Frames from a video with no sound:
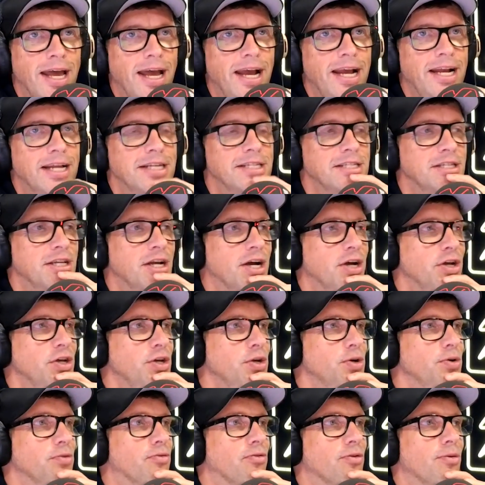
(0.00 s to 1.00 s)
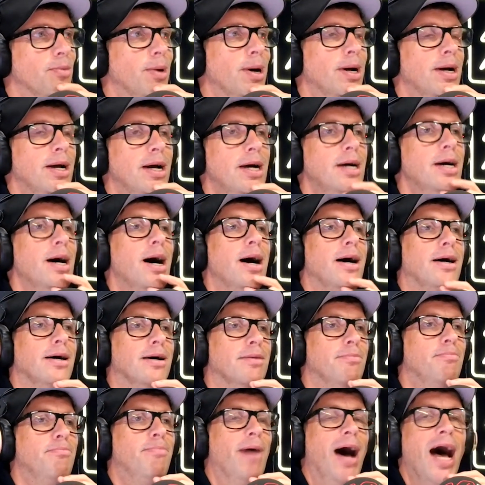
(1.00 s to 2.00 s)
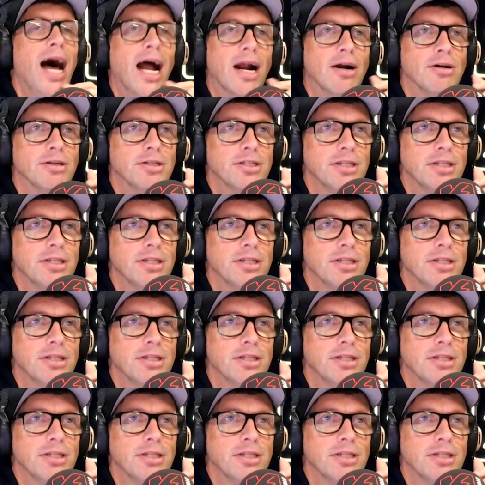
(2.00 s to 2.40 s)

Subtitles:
He doesn't know you from a bar of